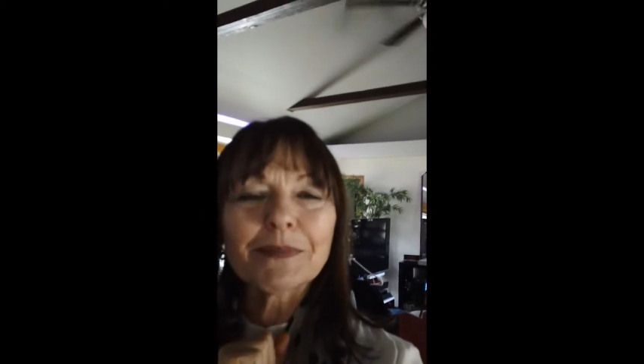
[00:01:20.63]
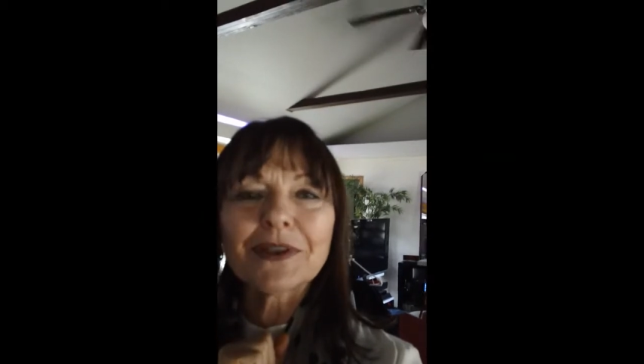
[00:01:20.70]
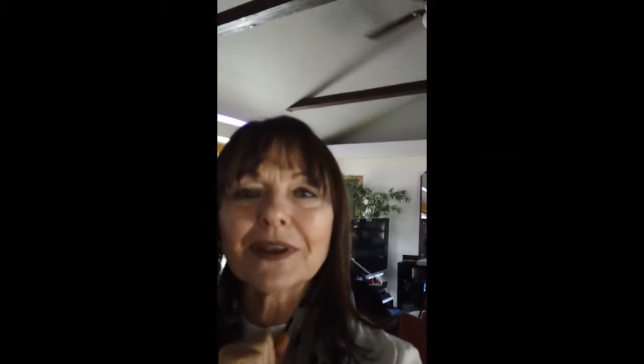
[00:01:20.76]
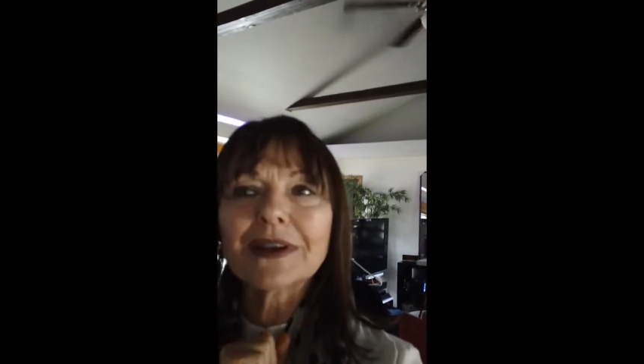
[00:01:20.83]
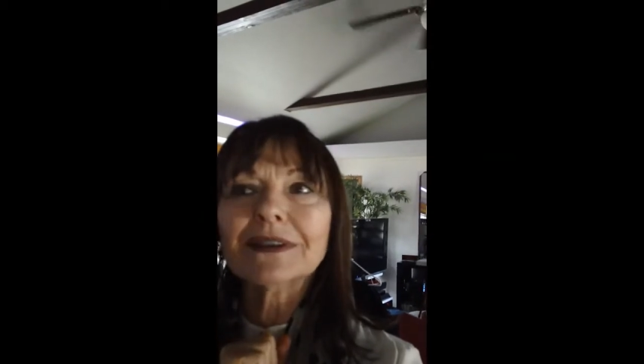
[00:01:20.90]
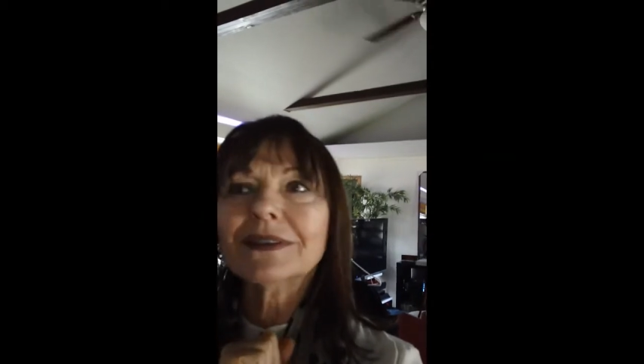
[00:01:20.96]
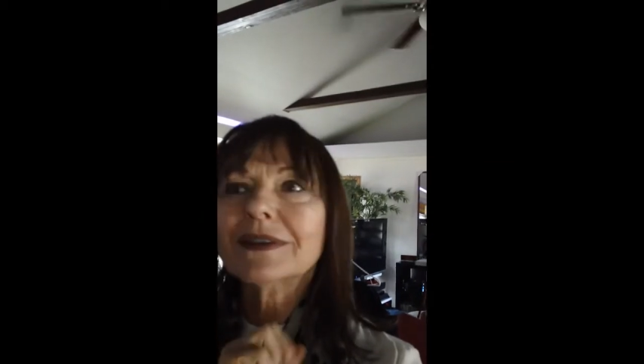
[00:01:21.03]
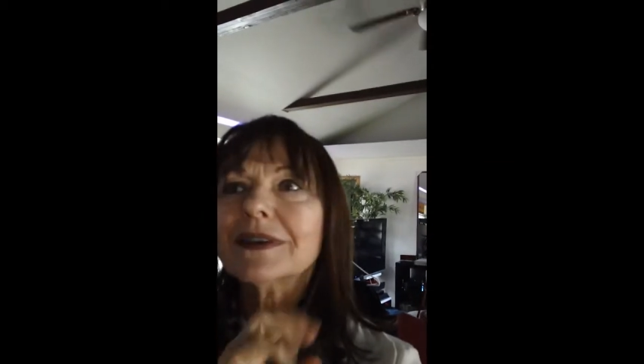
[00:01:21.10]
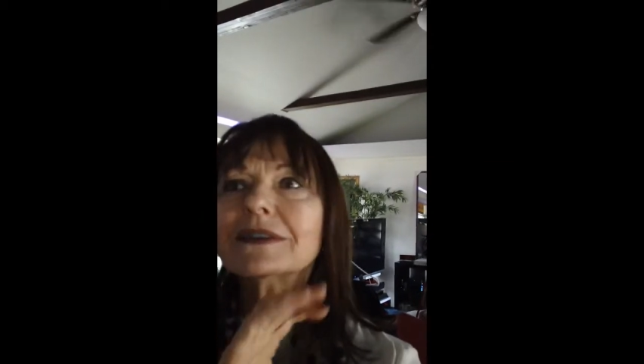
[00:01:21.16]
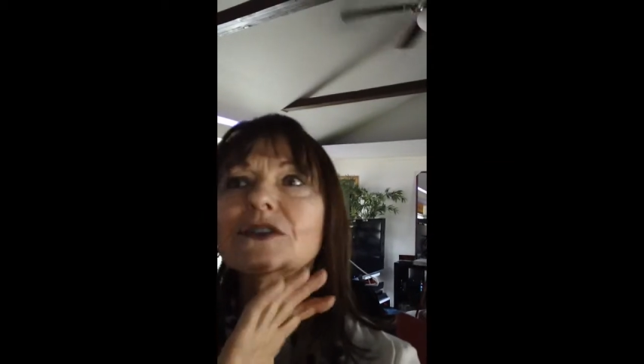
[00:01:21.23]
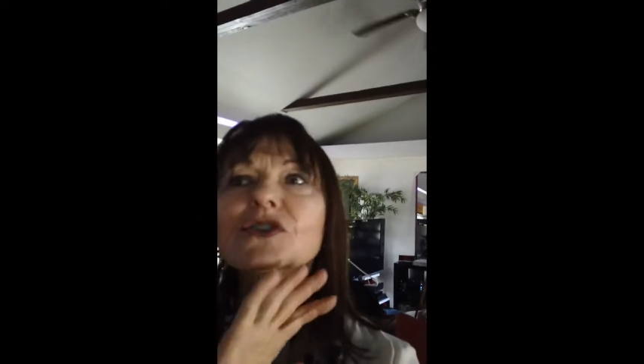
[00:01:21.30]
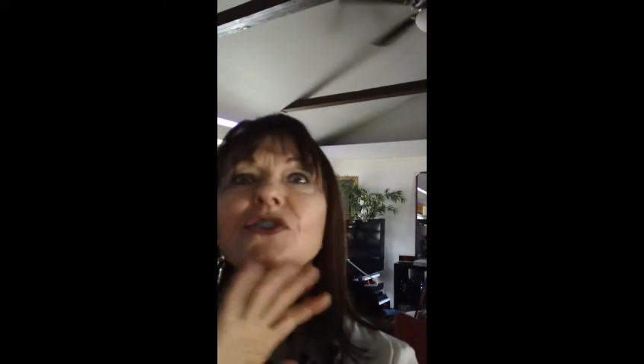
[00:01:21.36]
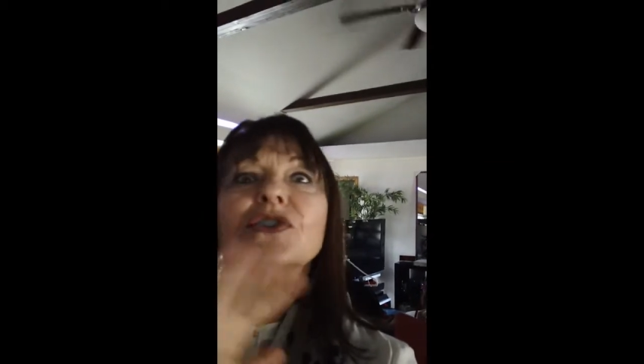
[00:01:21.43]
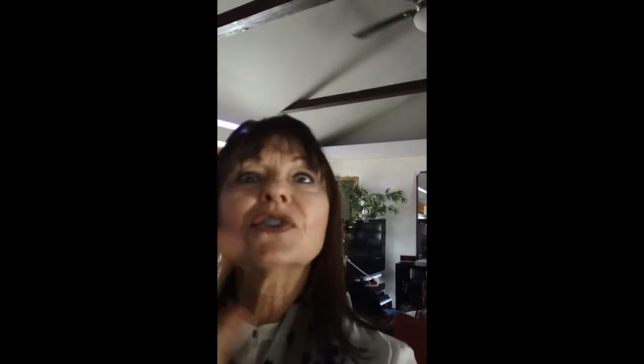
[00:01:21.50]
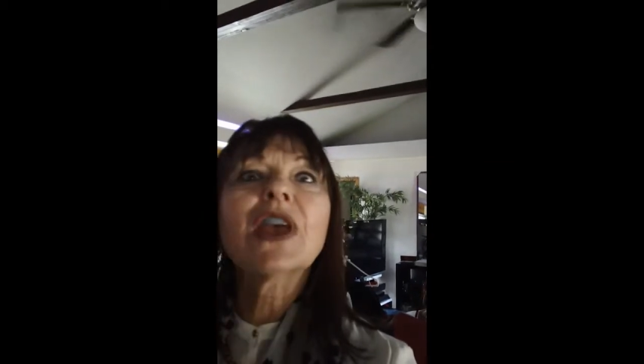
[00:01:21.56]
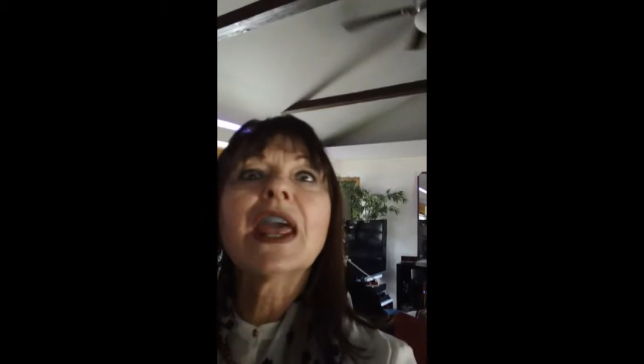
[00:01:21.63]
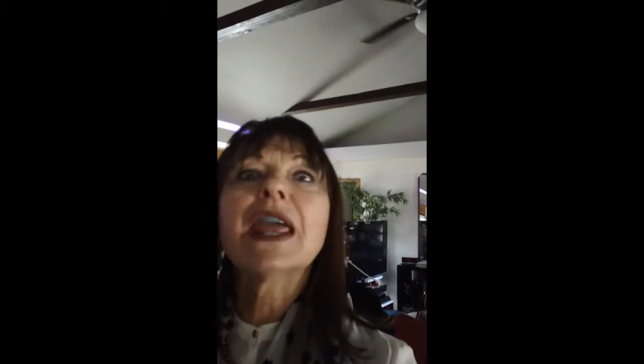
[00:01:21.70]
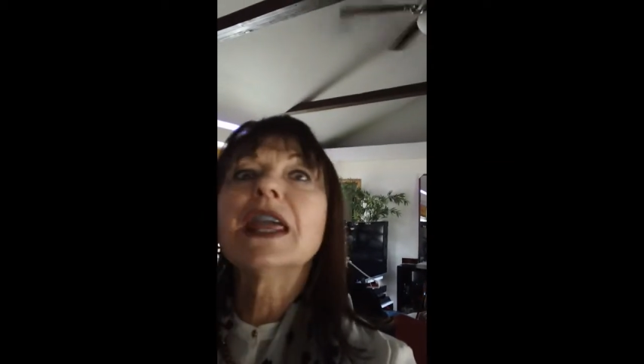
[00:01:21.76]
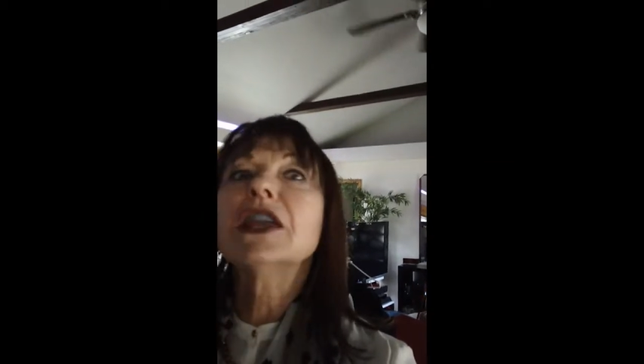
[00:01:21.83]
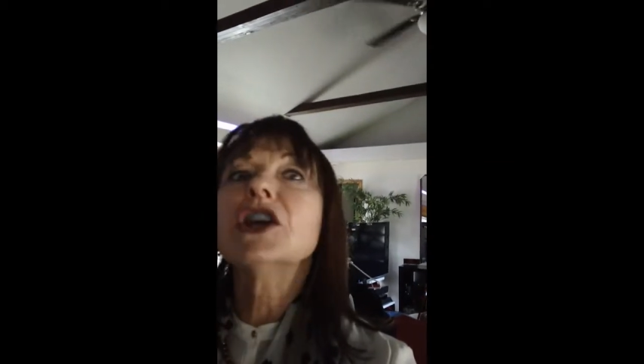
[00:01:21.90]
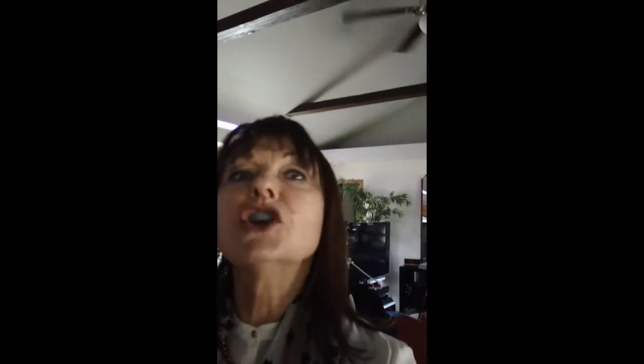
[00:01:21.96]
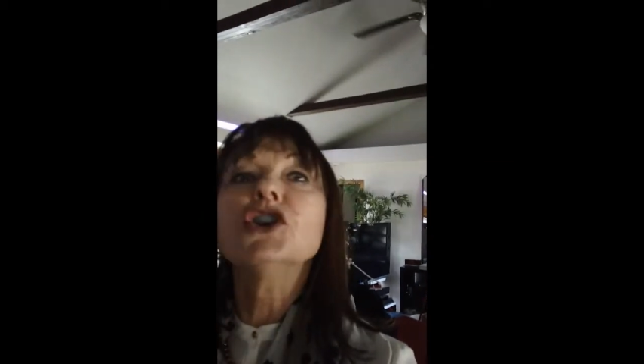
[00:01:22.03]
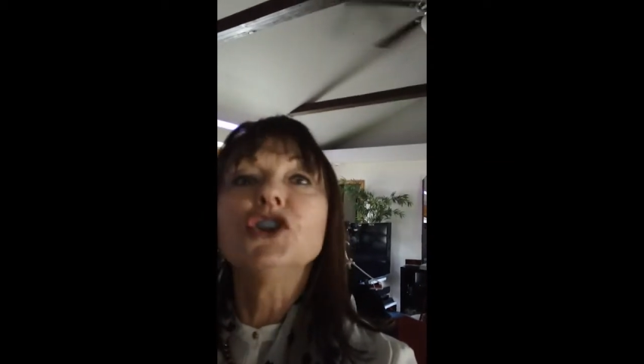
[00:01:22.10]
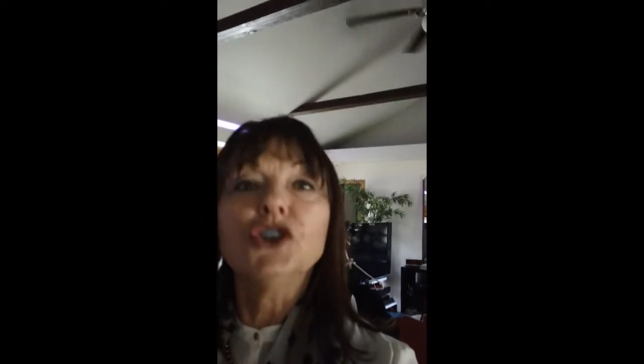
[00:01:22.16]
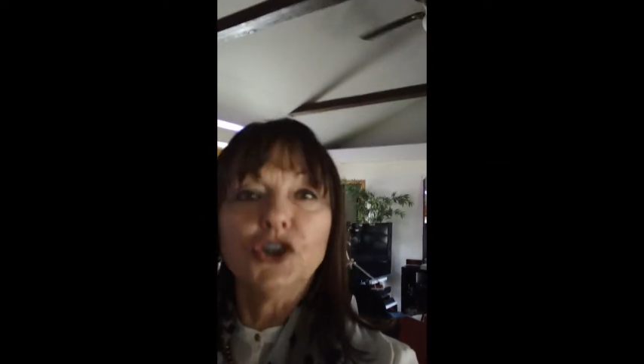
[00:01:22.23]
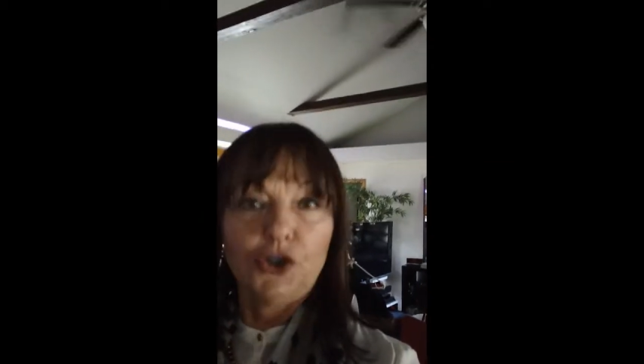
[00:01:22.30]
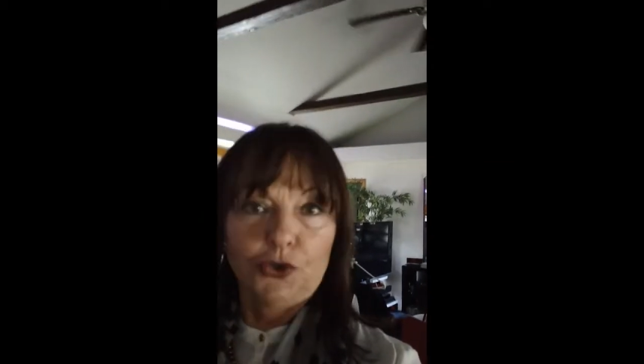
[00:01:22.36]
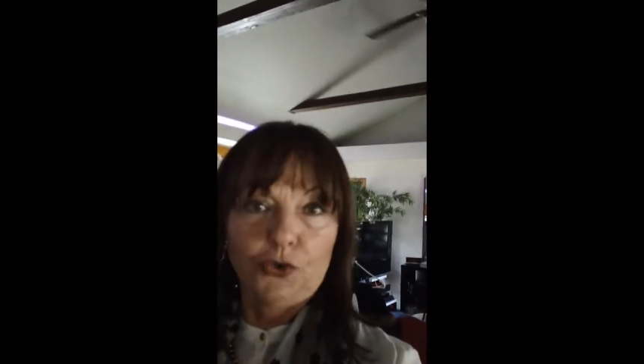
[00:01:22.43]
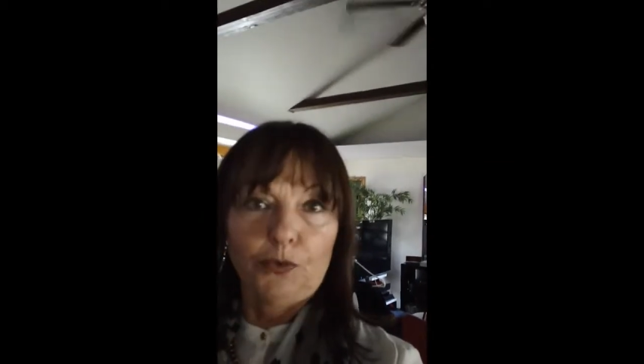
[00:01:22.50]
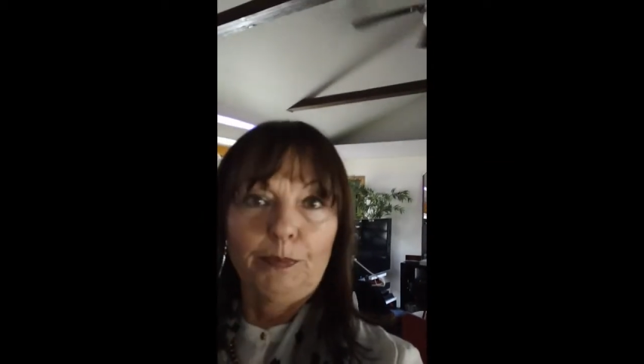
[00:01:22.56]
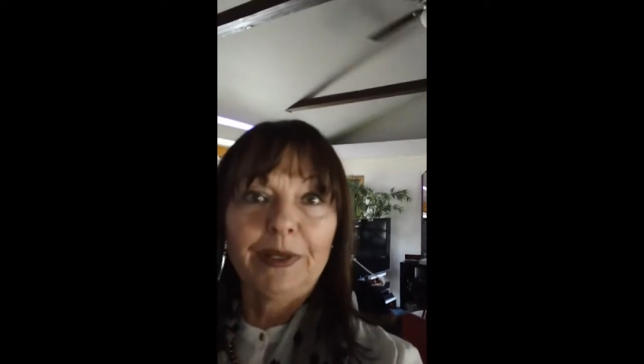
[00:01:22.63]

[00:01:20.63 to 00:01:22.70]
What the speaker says: things that say you,